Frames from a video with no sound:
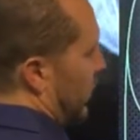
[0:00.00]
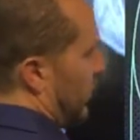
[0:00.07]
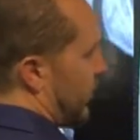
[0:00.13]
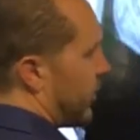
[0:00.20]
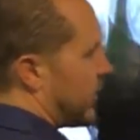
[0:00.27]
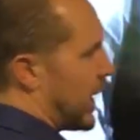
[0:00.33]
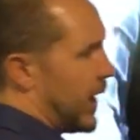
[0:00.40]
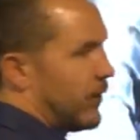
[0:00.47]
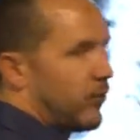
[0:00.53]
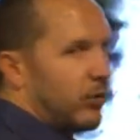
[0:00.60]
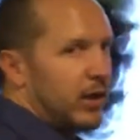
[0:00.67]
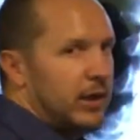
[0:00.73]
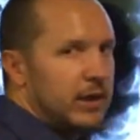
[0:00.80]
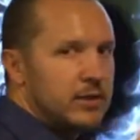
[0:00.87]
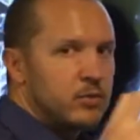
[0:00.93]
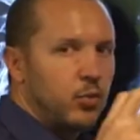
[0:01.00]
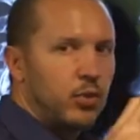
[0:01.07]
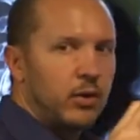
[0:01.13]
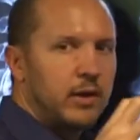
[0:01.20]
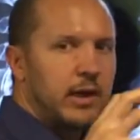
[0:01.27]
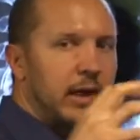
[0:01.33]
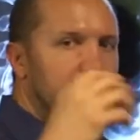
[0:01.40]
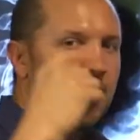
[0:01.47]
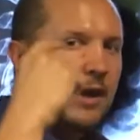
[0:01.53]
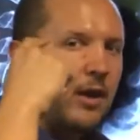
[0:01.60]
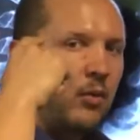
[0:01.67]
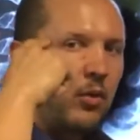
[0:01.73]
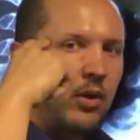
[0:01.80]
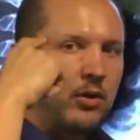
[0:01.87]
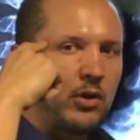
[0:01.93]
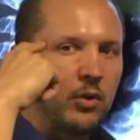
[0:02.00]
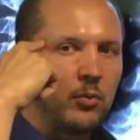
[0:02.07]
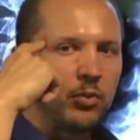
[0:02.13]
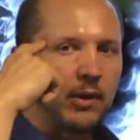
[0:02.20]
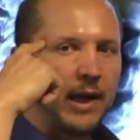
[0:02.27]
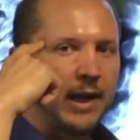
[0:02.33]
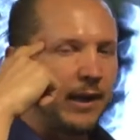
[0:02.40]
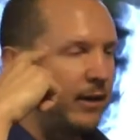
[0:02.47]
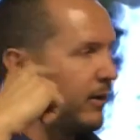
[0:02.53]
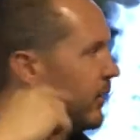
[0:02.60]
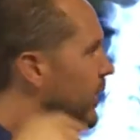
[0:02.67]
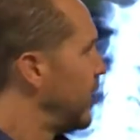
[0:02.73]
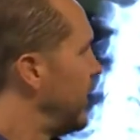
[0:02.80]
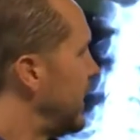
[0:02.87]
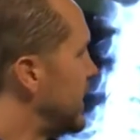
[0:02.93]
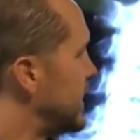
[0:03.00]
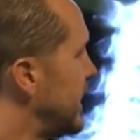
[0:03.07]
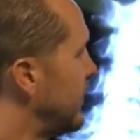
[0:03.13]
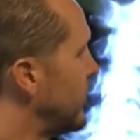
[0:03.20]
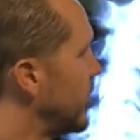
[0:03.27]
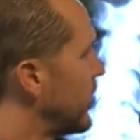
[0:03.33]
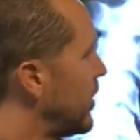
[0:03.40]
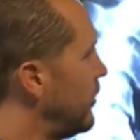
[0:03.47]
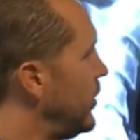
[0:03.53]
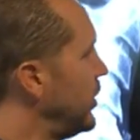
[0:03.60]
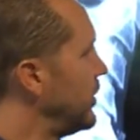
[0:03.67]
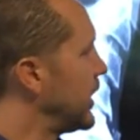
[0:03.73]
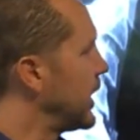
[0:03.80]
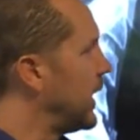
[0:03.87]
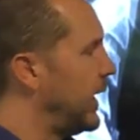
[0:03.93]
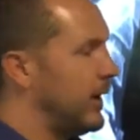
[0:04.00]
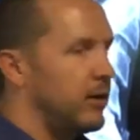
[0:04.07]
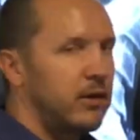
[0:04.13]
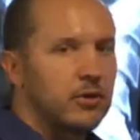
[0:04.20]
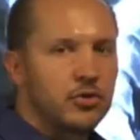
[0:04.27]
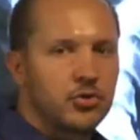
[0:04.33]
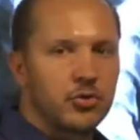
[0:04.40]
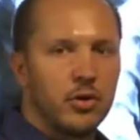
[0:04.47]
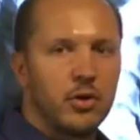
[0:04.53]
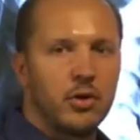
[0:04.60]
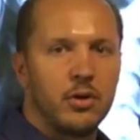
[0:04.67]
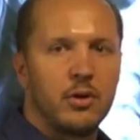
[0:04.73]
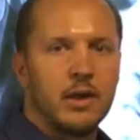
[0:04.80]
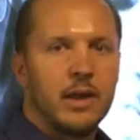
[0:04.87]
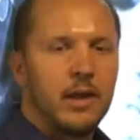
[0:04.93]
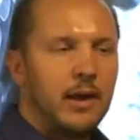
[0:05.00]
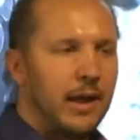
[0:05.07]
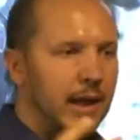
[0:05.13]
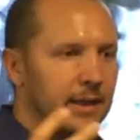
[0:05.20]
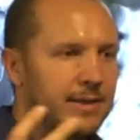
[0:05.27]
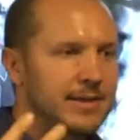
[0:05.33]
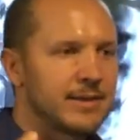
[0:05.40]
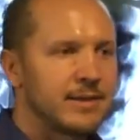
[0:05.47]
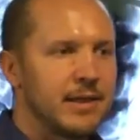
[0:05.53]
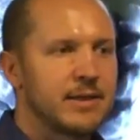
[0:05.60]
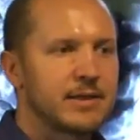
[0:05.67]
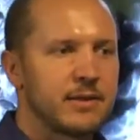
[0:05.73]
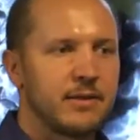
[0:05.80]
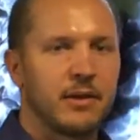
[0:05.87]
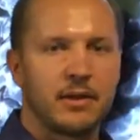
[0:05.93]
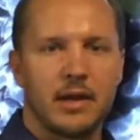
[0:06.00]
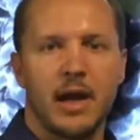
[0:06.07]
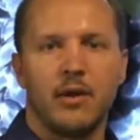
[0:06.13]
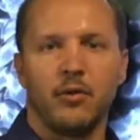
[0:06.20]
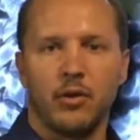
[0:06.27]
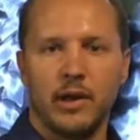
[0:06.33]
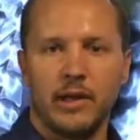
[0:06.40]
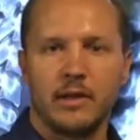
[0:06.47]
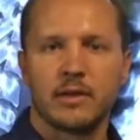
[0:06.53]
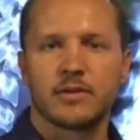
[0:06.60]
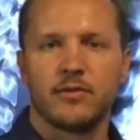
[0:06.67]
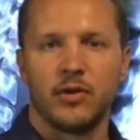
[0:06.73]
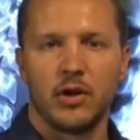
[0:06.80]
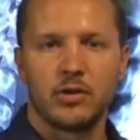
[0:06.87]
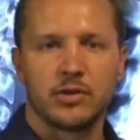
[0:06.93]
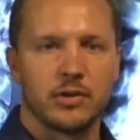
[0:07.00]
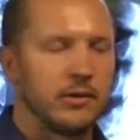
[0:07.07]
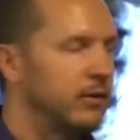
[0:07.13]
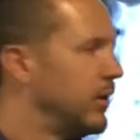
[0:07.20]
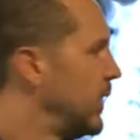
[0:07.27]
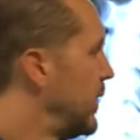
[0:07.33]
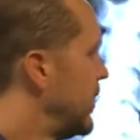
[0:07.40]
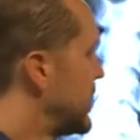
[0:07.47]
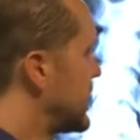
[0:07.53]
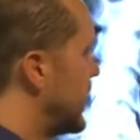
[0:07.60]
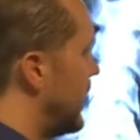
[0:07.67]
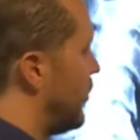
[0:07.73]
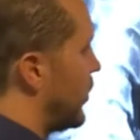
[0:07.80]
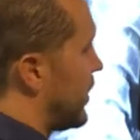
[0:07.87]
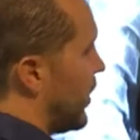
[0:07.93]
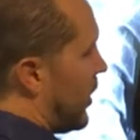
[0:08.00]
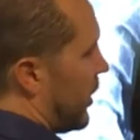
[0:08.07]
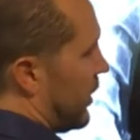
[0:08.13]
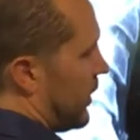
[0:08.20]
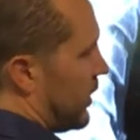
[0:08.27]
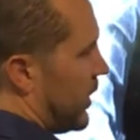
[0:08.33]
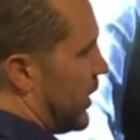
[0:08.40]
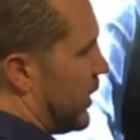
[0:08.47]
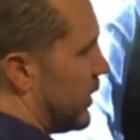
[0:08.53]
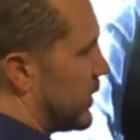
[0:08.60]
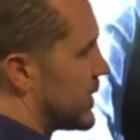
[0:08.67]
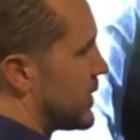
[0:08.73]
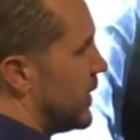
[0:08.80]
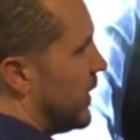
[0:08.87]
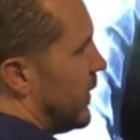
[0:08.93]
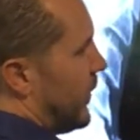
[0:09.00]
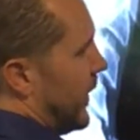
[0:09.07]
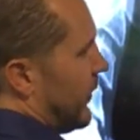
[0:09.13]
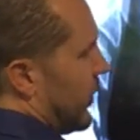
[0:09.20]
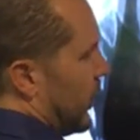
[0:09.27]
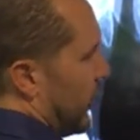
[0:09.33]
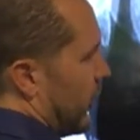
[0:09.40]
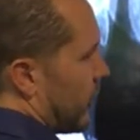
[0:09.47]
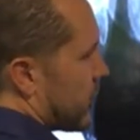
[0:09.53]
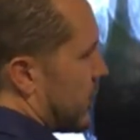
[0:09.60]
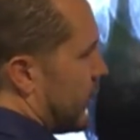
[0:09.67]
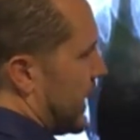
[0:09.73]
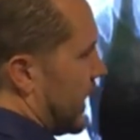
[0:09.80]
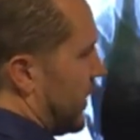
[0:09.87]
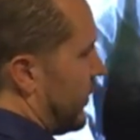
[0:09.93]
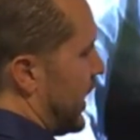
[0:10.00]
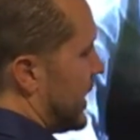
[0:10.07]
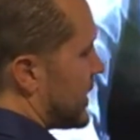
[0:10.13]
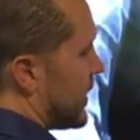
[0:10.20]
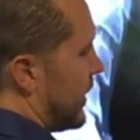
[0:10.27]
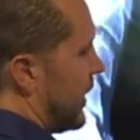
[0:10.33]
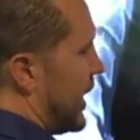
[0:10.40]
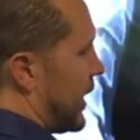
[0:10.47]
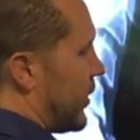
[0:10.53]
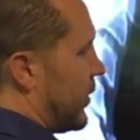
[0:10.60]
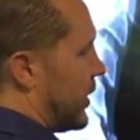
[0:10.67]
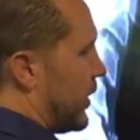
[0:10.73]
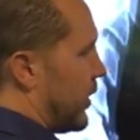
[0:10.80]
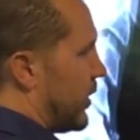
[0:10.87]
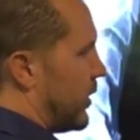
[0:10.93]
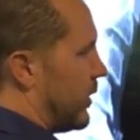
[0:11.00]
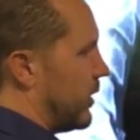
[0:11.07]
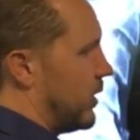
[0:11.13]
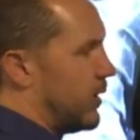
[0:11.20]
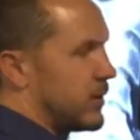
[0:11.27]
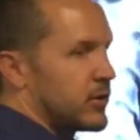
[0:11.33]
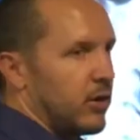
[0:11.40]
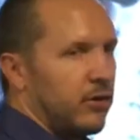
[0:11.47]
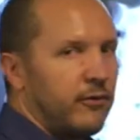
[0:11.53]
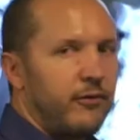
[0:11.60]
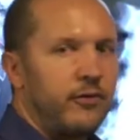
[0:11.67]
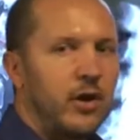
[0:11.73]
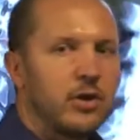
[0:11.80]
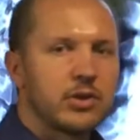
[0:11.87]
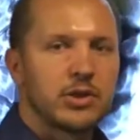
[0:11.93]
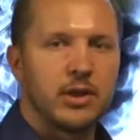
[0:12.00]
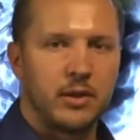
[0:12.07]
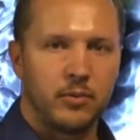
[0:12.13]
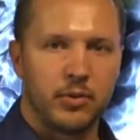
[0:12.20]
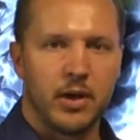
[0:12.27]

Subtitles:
your thyroid is working and how well your brain is able to communicate, control, and assist the thyroid in its function. Same with the heart and the lungs. If the nerves coming out of the base of the neck going to the heart and lungs aren't functioning